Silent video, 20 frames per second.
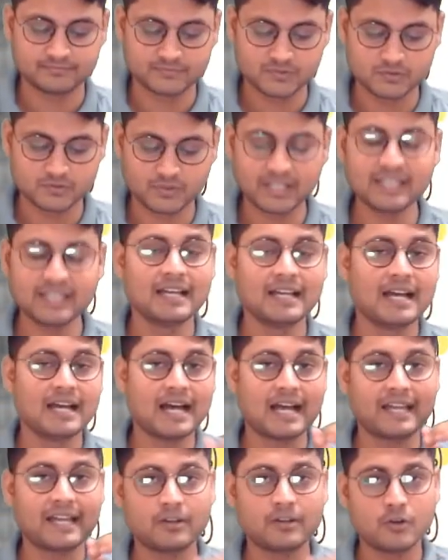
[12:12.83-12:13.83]
Okay,
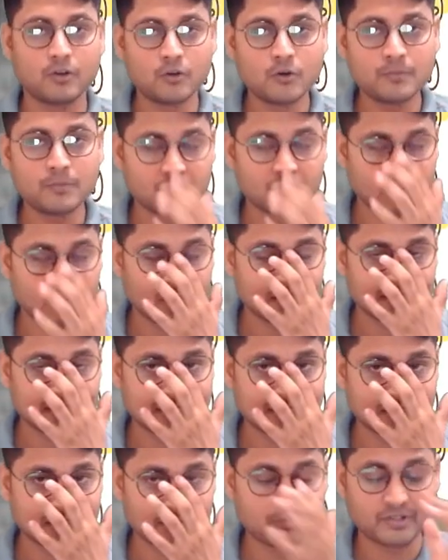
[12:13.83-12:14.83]
I hope you are all
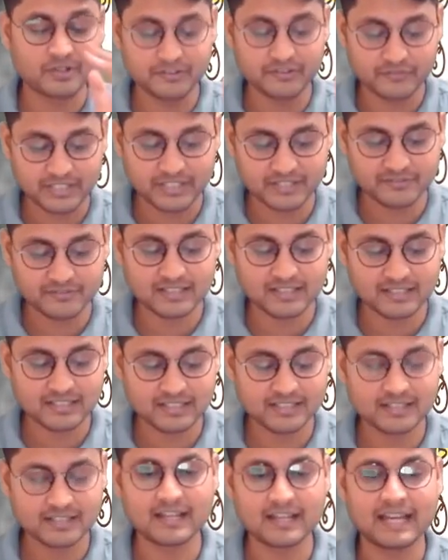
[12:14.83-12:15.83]
getting the point very, very
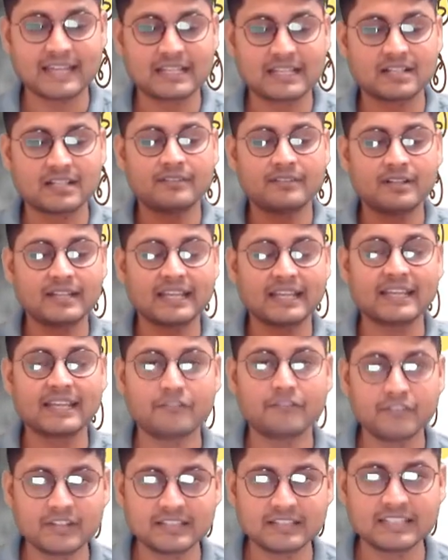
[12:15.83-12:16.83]
clear. I covered
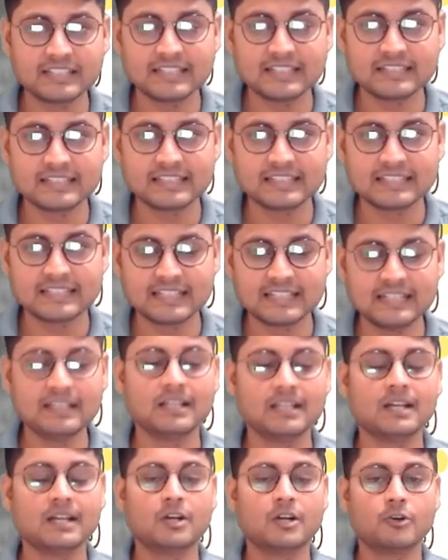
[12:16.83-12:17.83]
everything in detail.
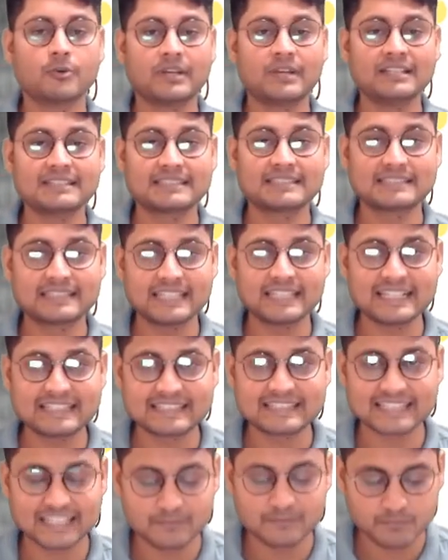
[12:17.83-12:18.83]
Okay,
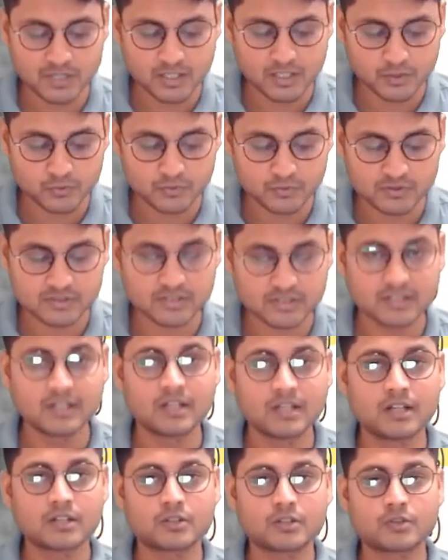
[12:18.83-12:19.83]
6 sigma rules
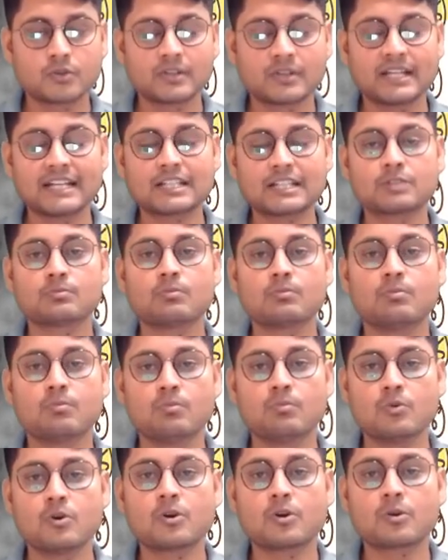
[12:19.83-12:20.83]
to get
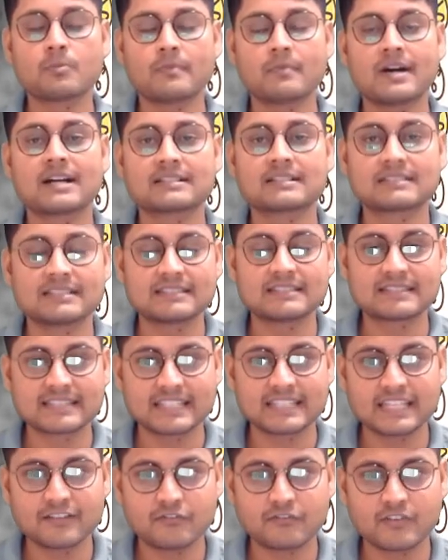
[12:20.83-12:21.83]
more marks in
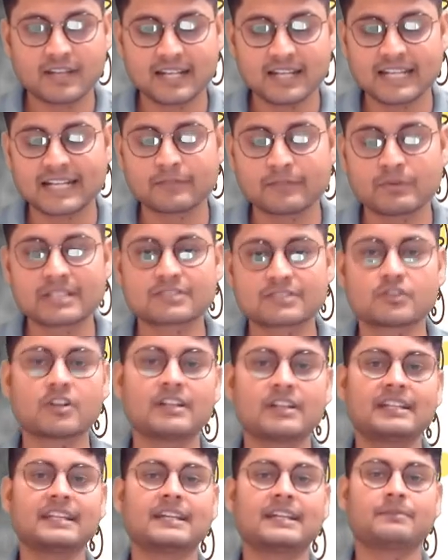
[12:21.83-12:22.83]
CA final, advanced
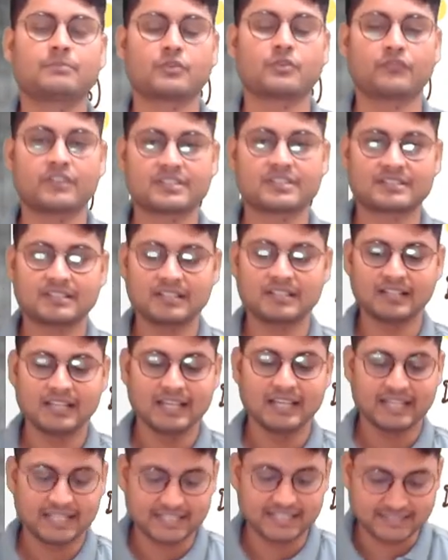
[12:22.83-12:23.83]
auditing and professional
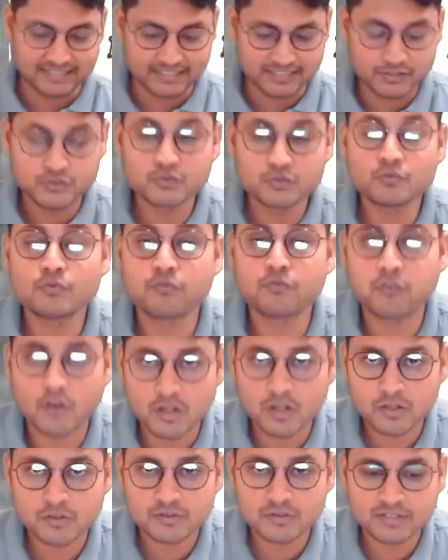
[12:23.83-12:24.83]
ethics. You
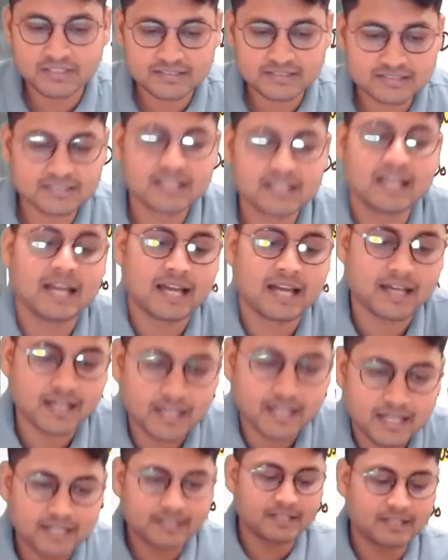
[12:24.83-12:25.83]
follow this,
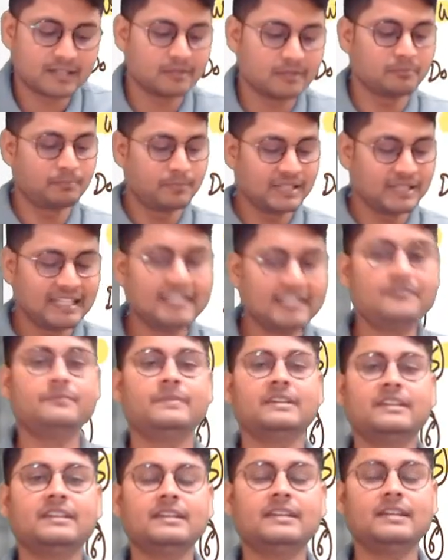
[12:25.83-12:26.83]
and believe
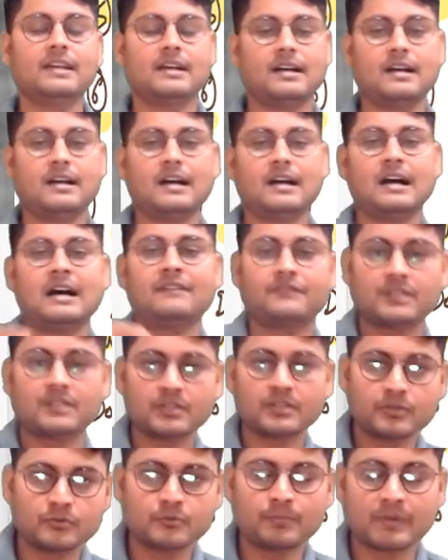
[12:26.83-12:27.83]
me,
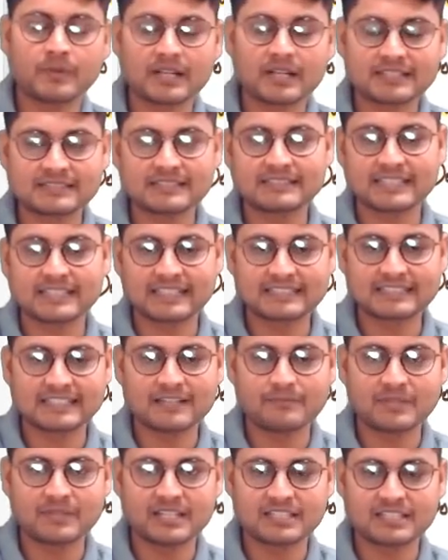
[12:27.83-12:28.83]
after you pass this
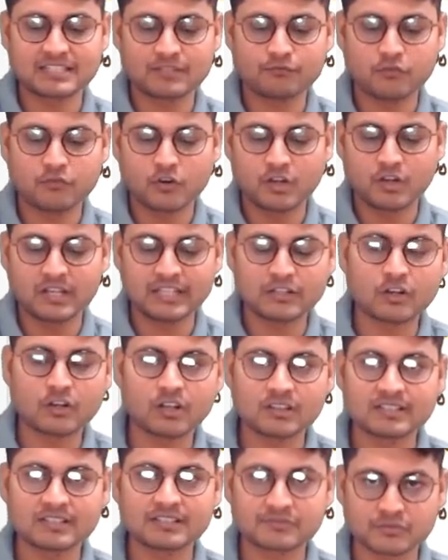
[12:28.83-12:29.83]
examination following
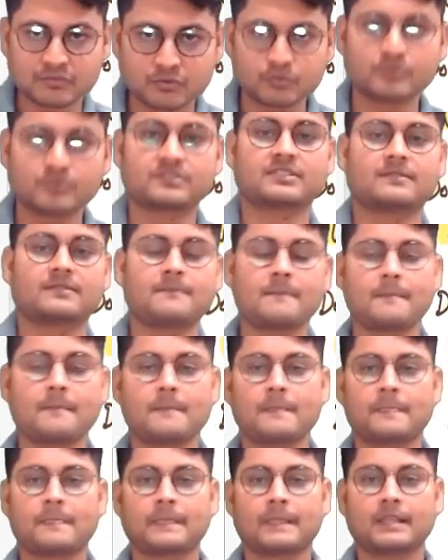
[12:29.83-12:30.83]
all these rules,
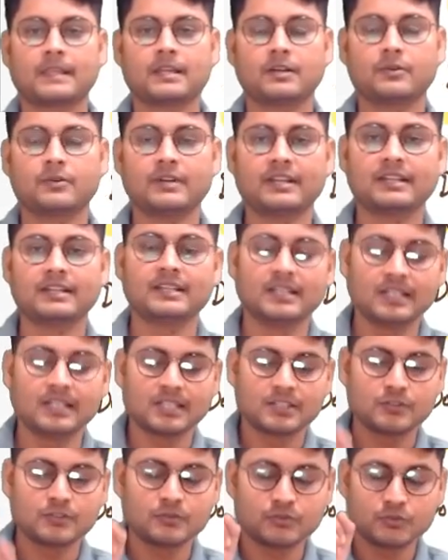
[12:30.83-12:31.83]
okay,
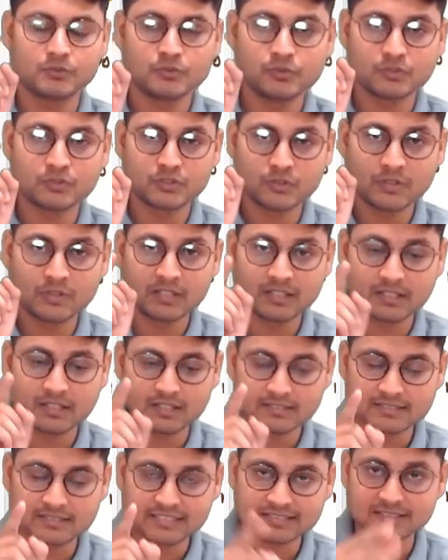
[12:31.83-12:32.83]
you'll
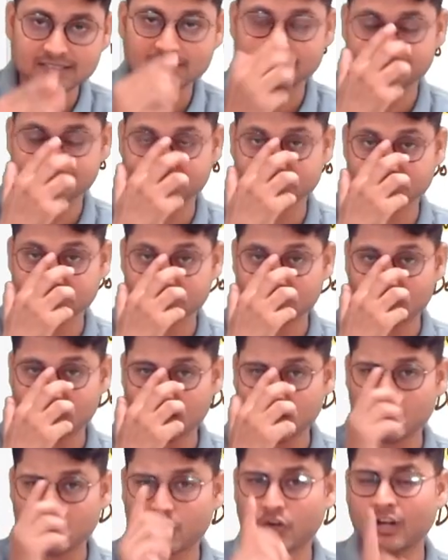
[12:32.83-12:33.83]
just
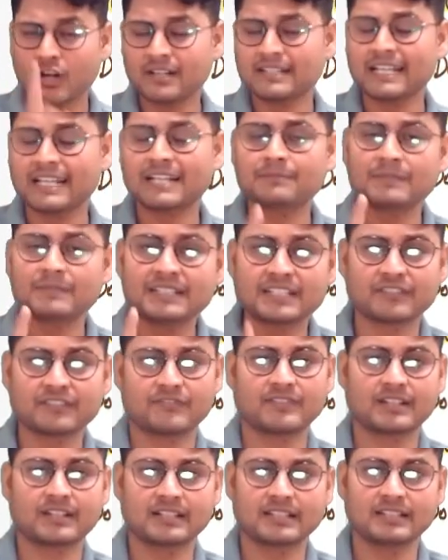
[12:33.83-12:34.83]
contact me
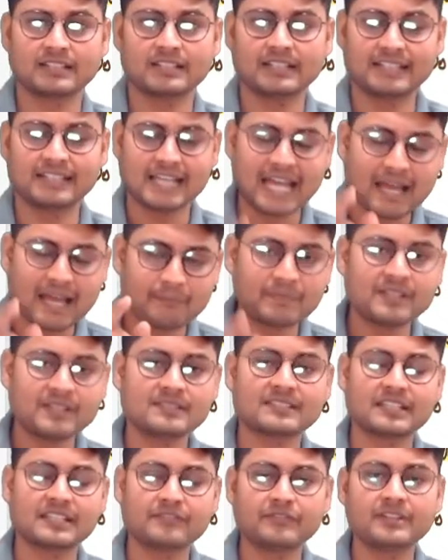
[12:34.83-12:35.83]
definitely. It
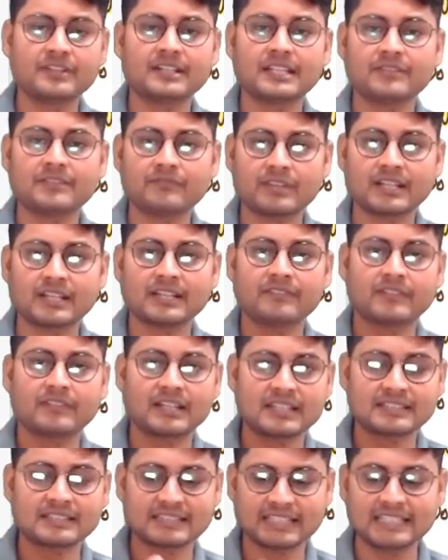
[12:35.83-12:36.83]
happens every time when
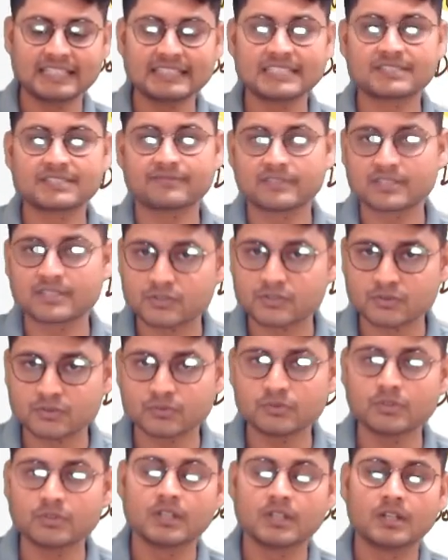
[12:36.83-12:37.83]
I say these words
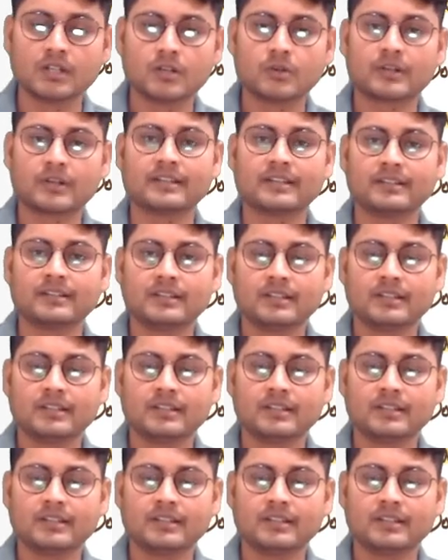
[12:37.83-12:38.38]
too. Okay,